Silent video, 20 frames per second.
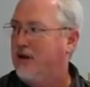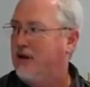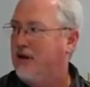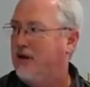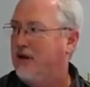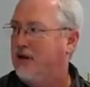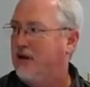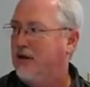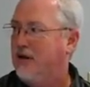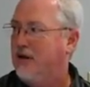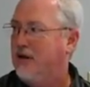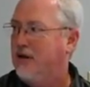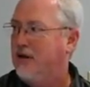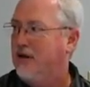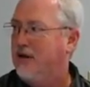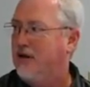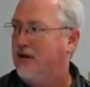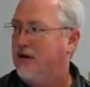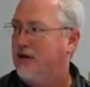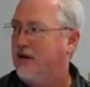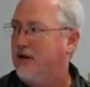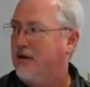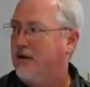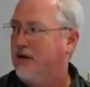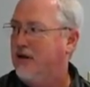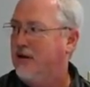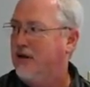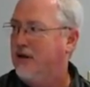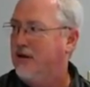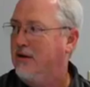
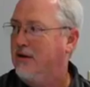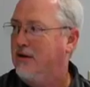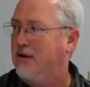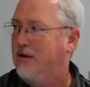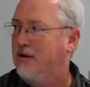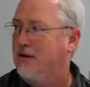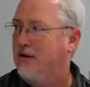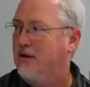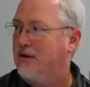No one is speaking in this clip.